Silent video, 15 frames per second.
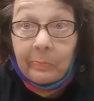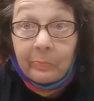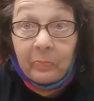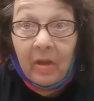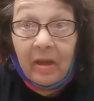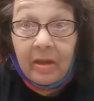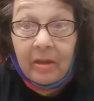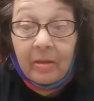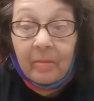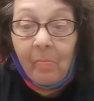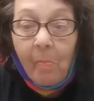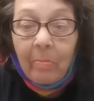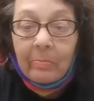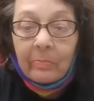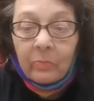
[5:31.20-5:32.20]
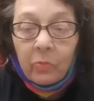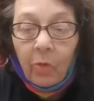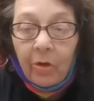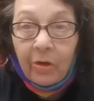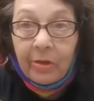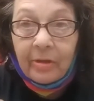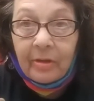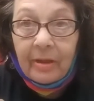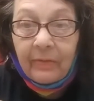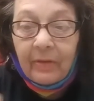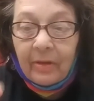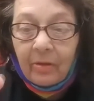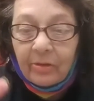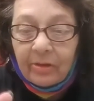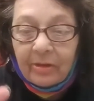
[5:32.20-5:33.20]
eat it, or you can leave it there
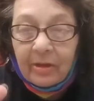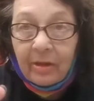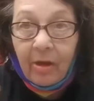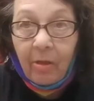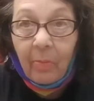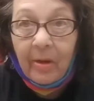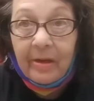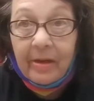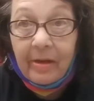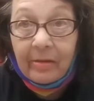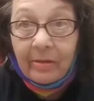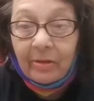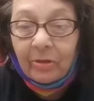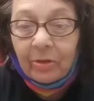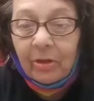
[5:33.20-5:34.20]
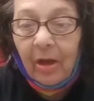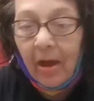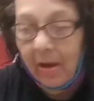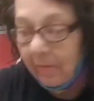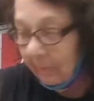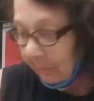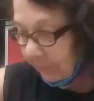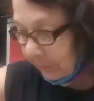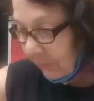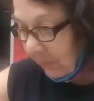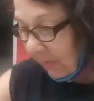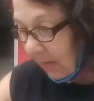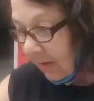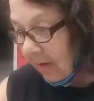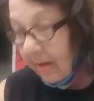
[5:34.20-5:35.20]
and stick it all the way down into the cake.
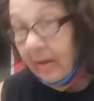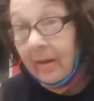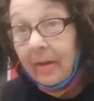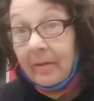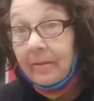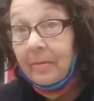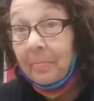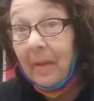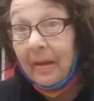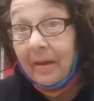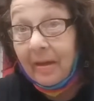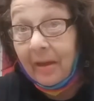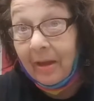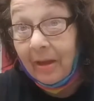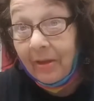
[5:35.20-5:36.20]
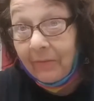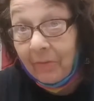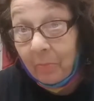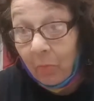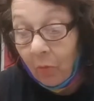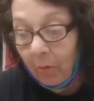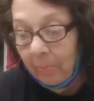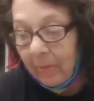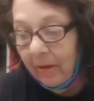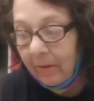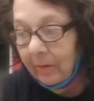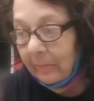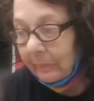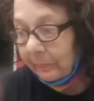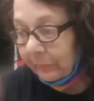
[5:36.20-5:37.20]
Make it even more better.
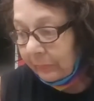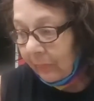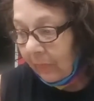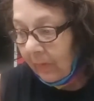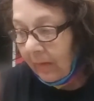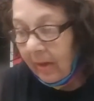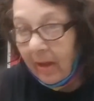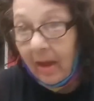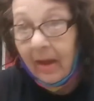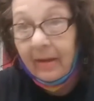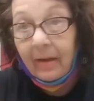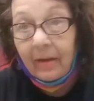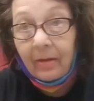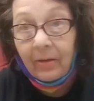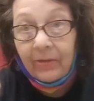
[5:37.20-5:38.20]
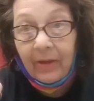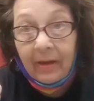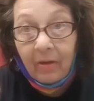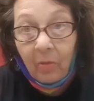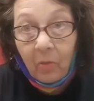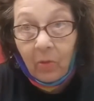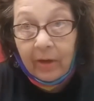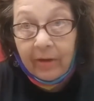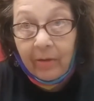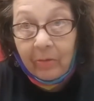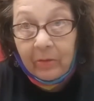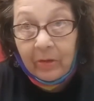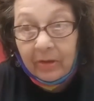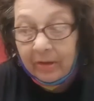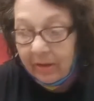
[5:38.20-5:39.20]
I got a little thing of Oreo
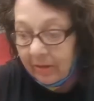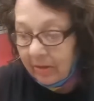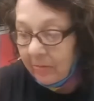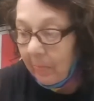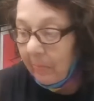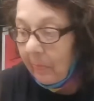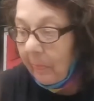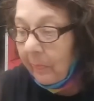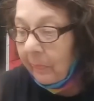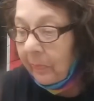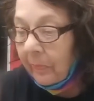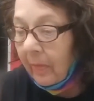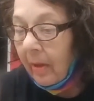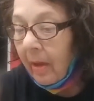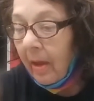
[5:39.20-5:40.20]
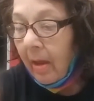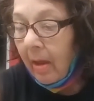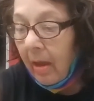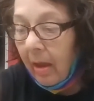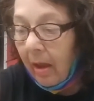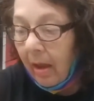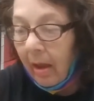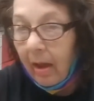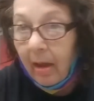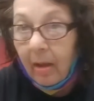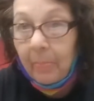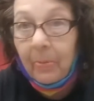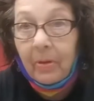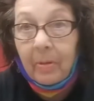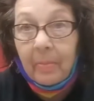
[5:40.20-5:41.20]
cookies. I
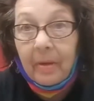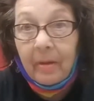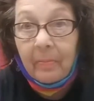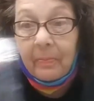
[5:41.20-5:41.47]
put them in